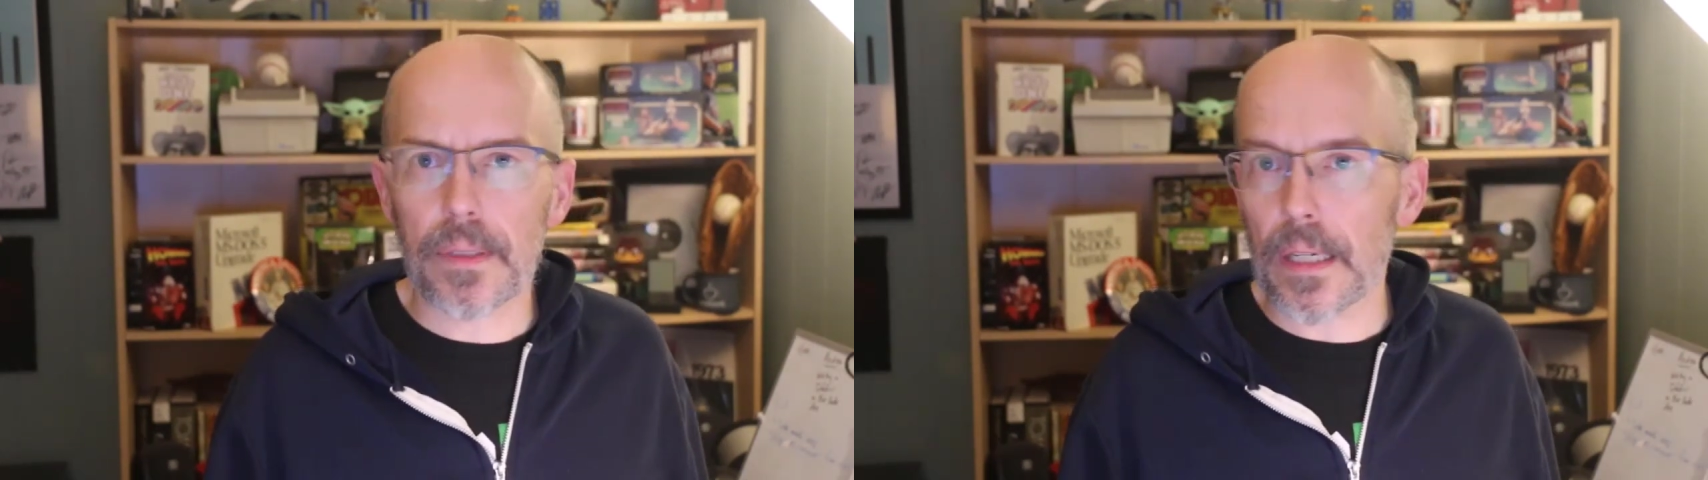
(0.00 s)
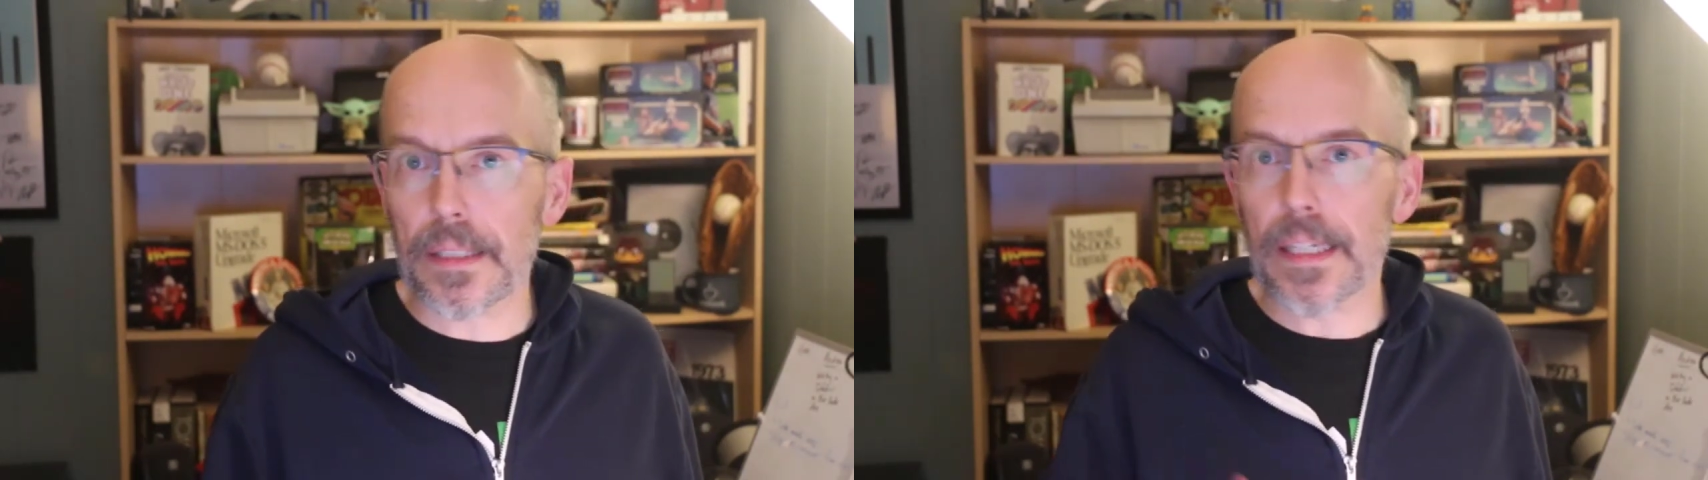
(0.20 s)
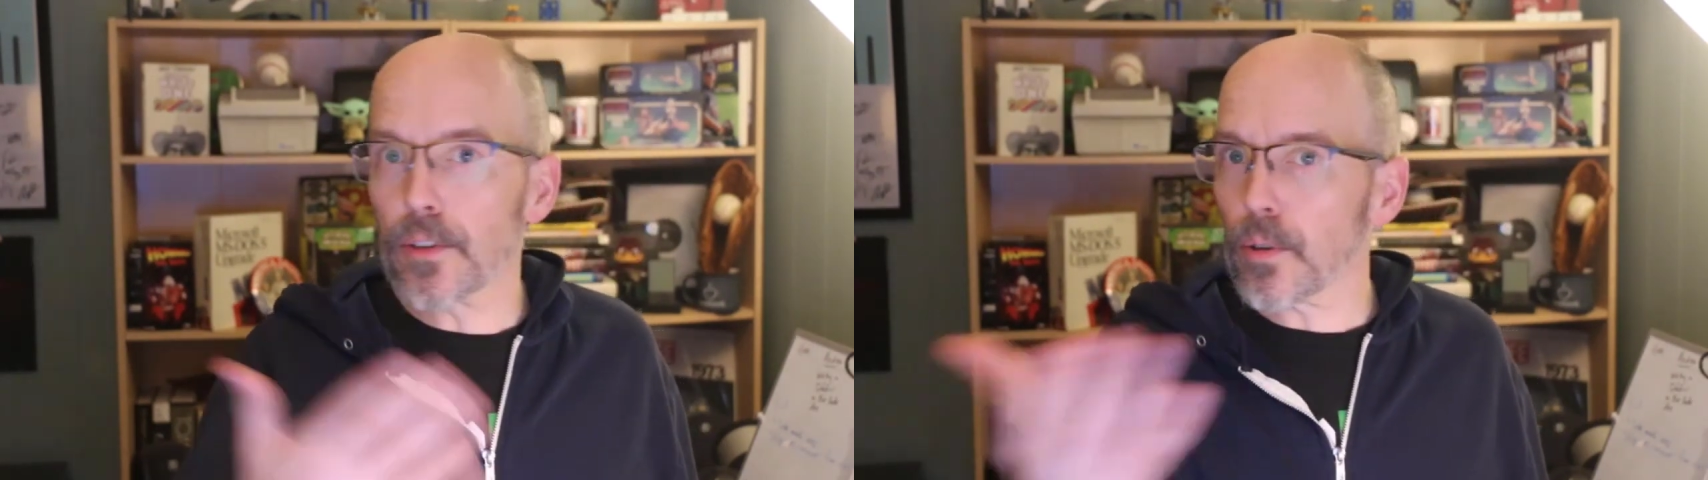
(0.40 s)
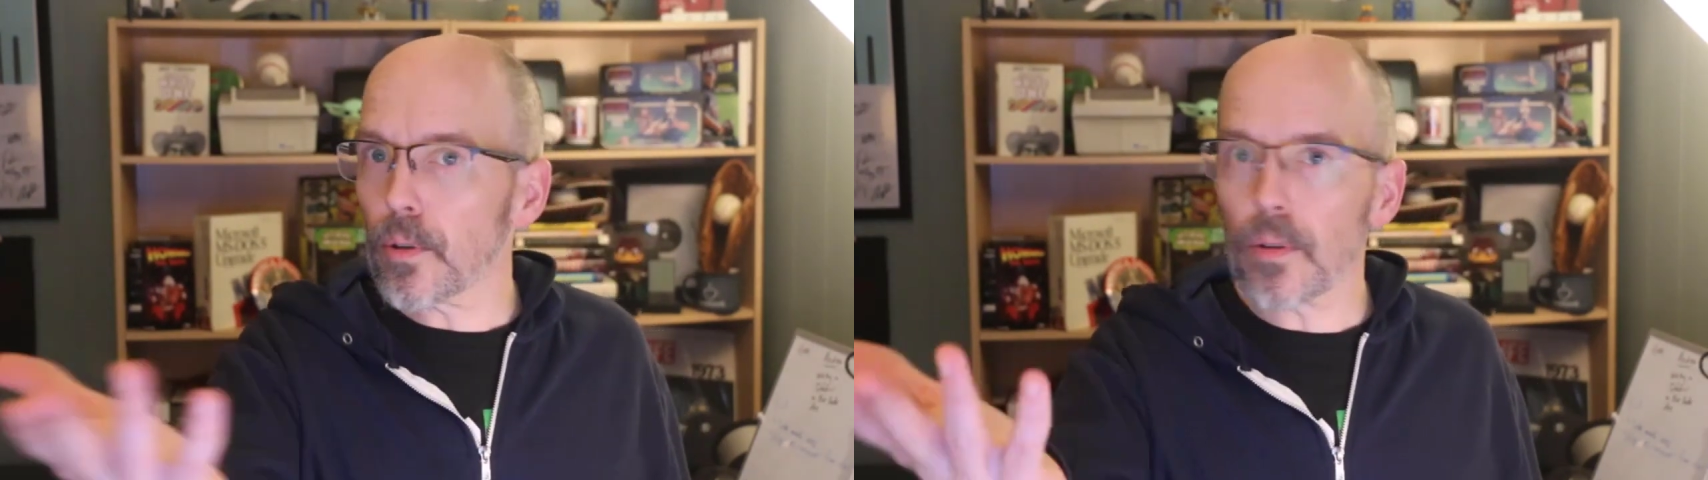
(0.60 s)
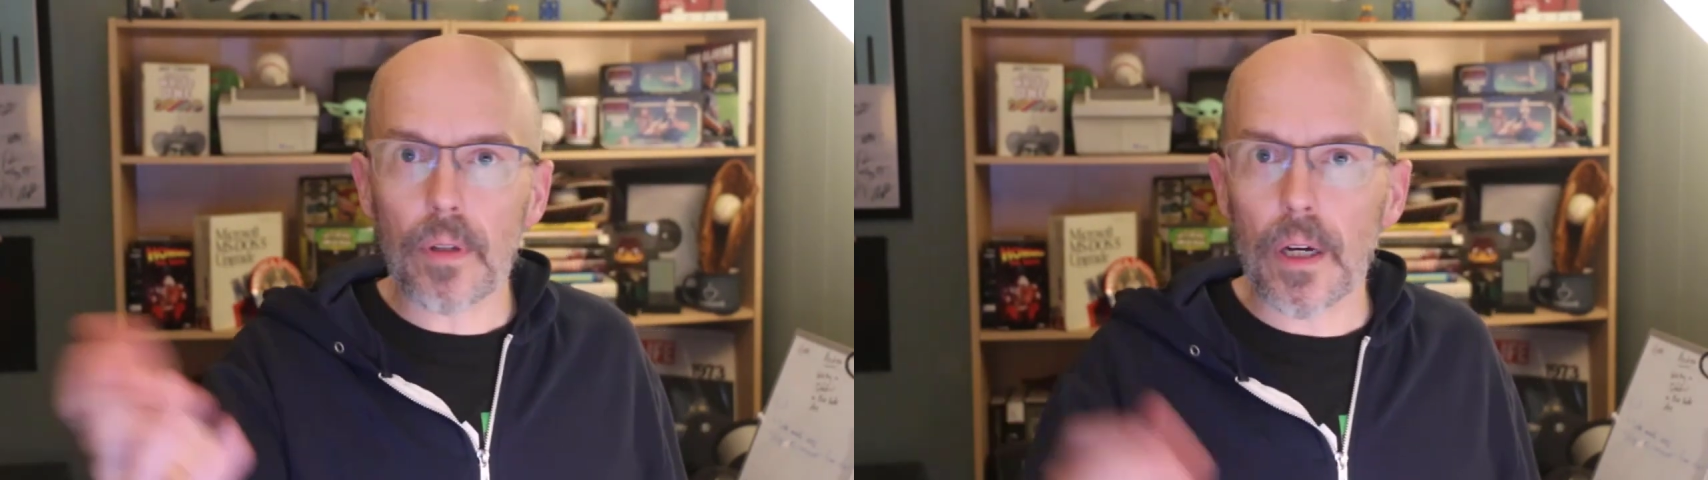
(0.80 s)

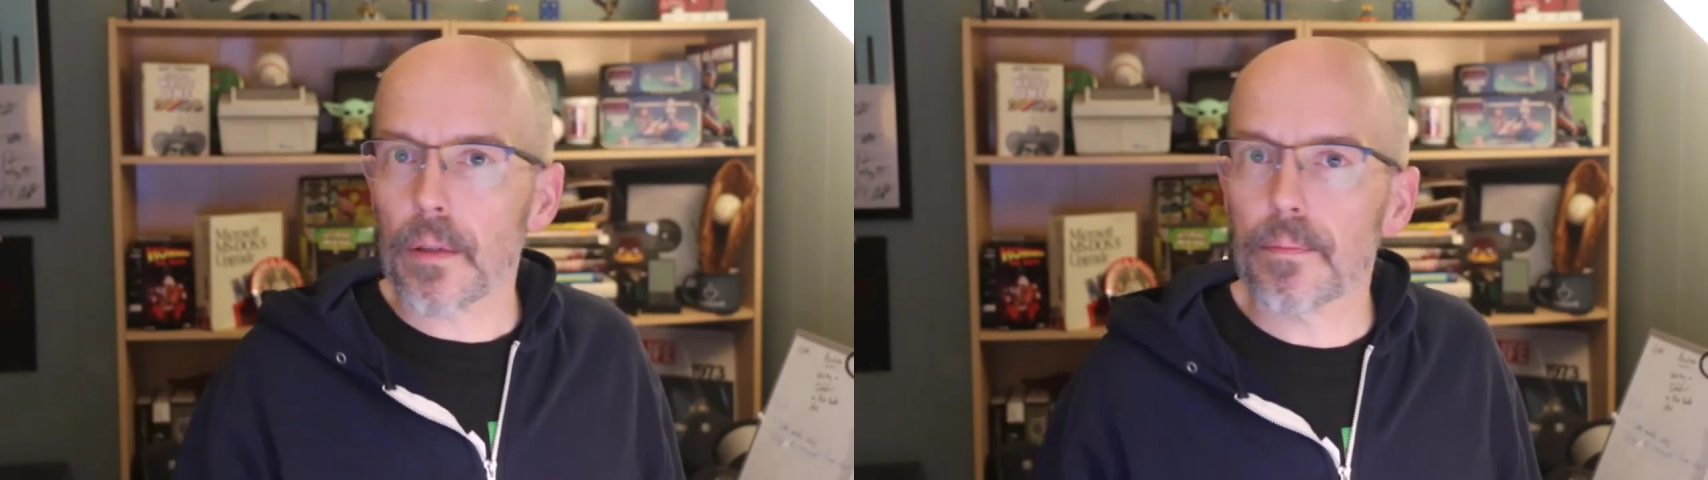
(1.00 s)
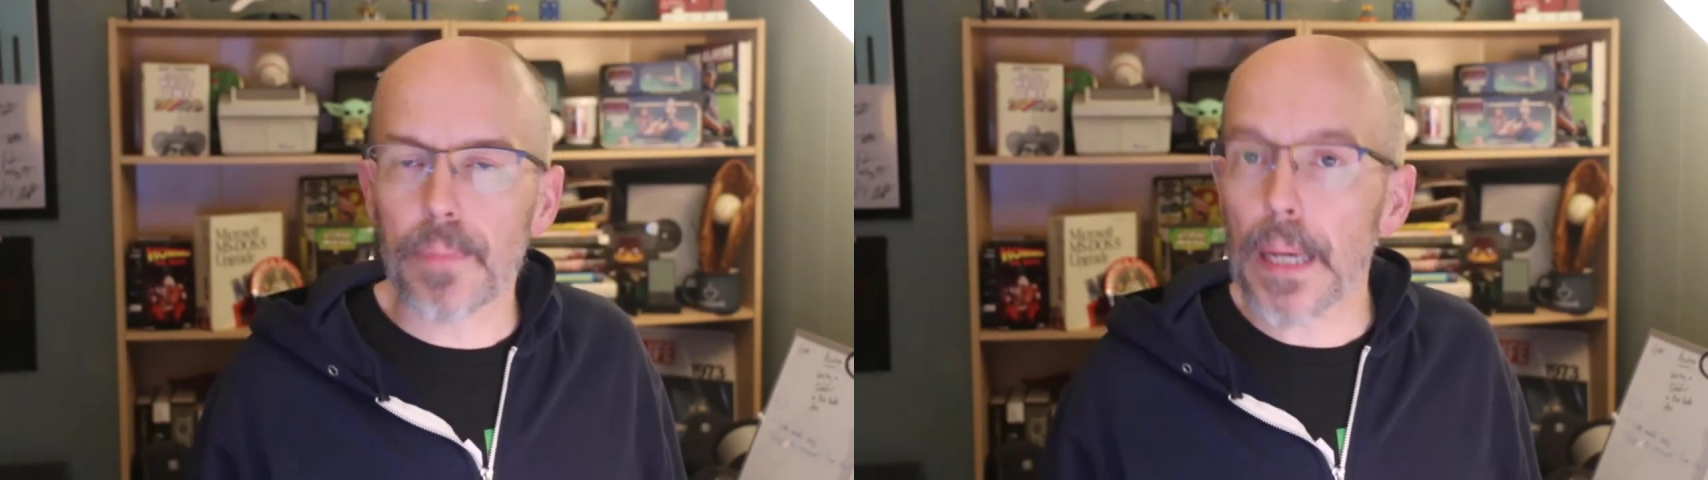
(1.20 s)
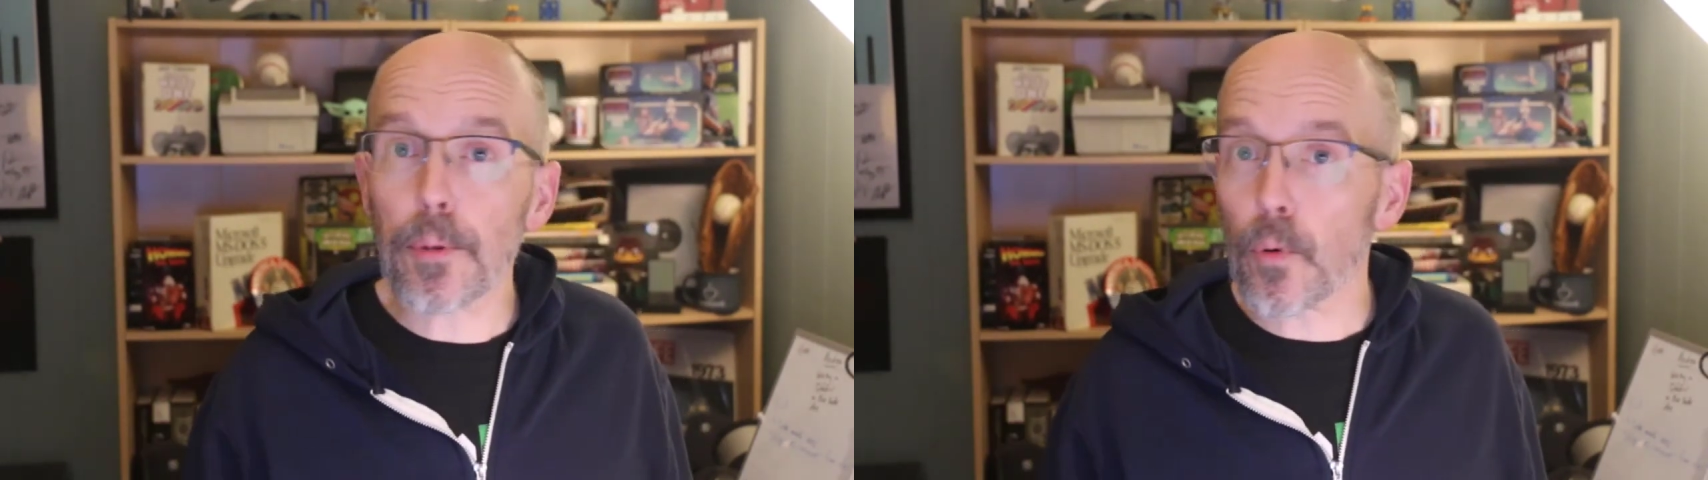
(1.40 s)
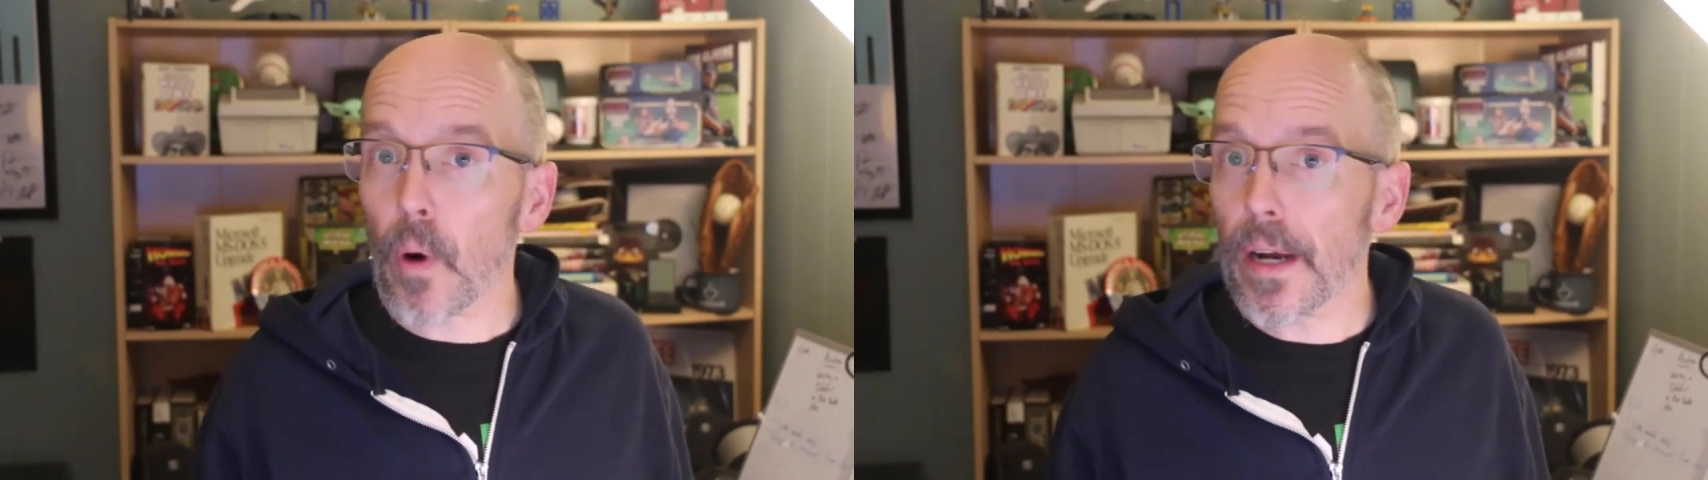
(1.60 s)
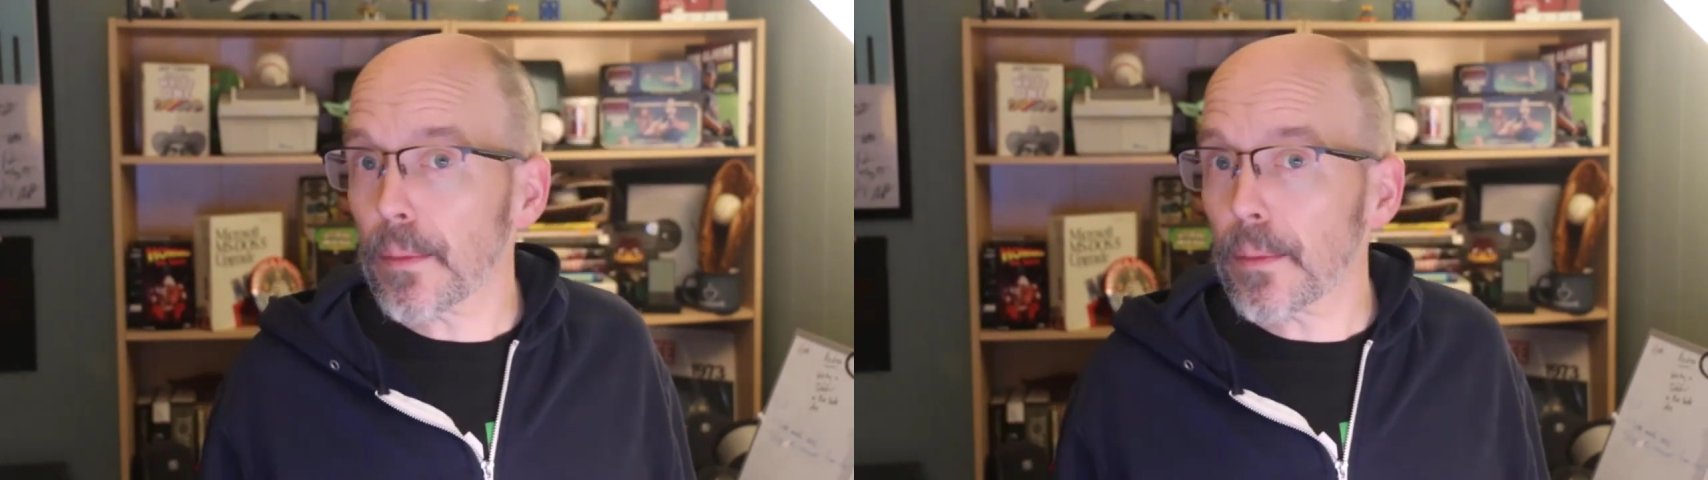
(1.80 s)
Kindle Paperwhite,